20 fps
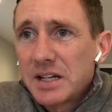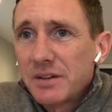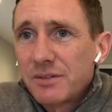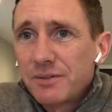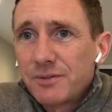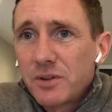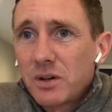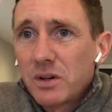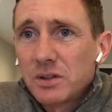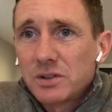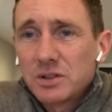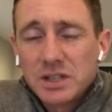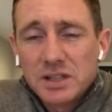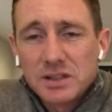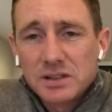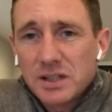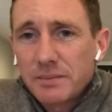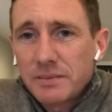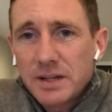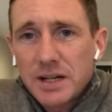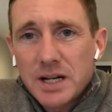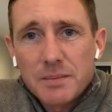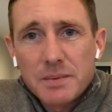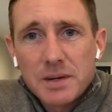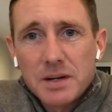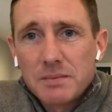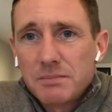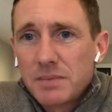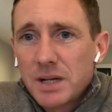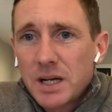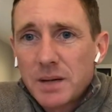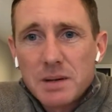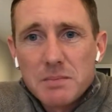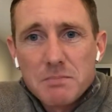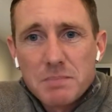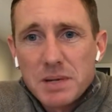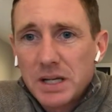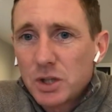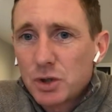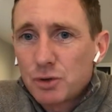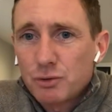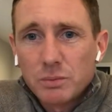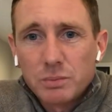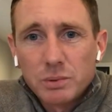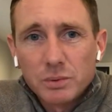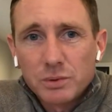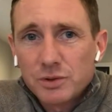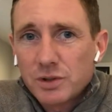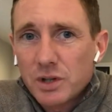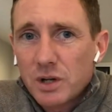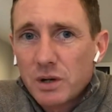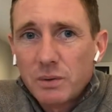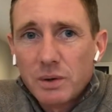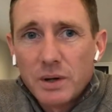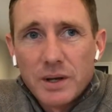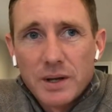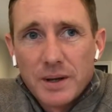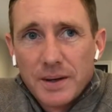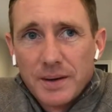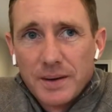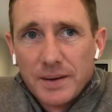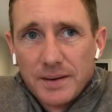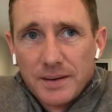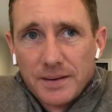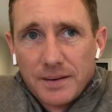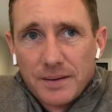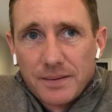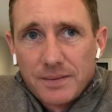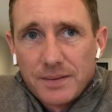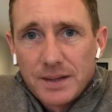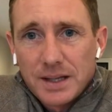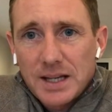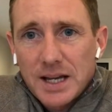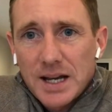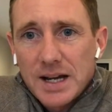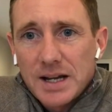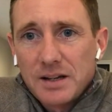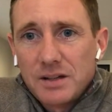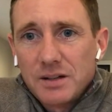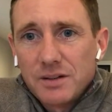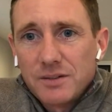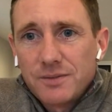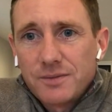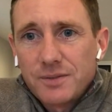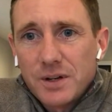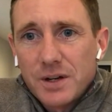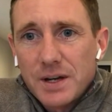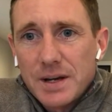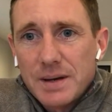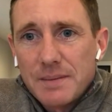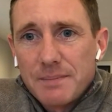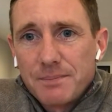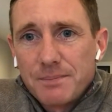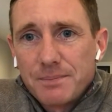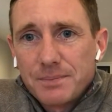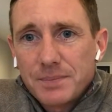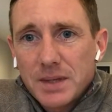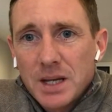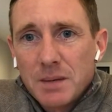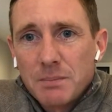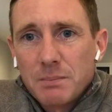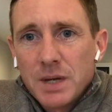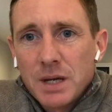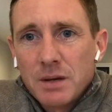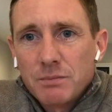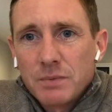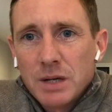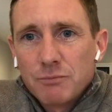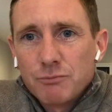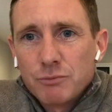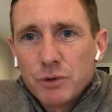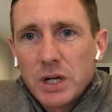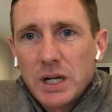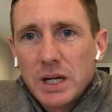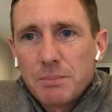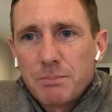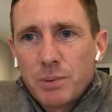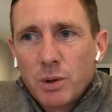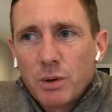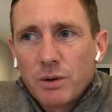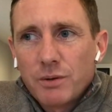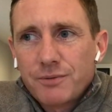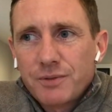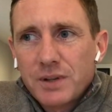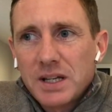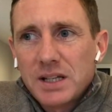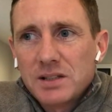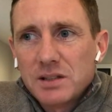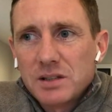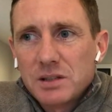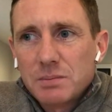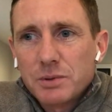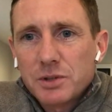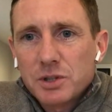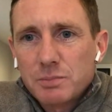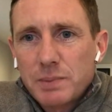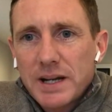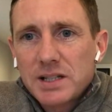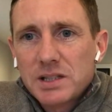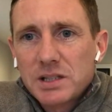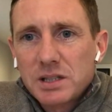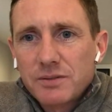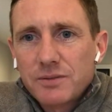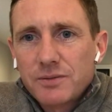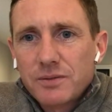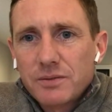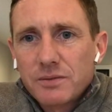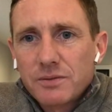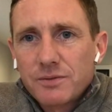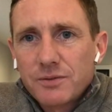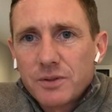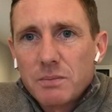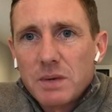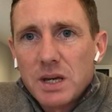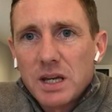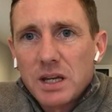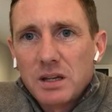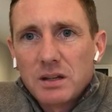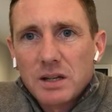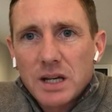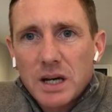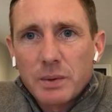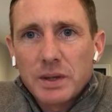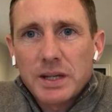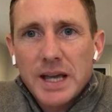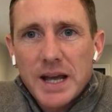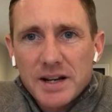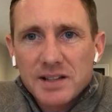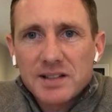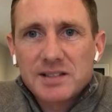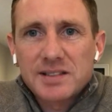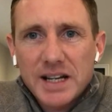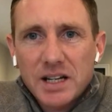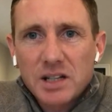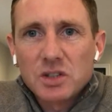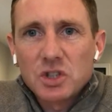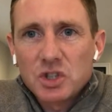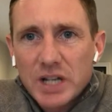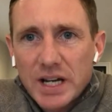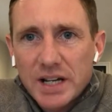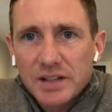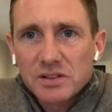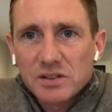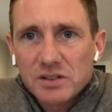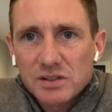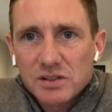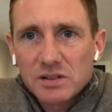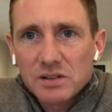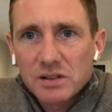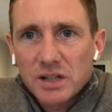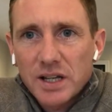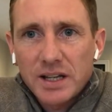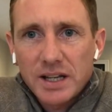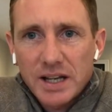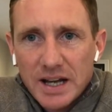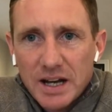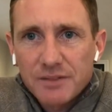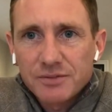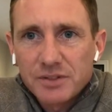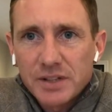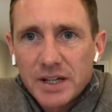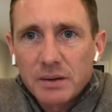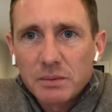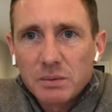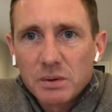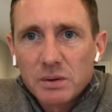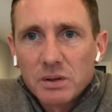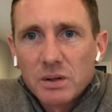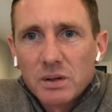And I thought, geez, I'm in big trouble. So the kind of it really put things into perspective for me. I was getting a second chance like I have now.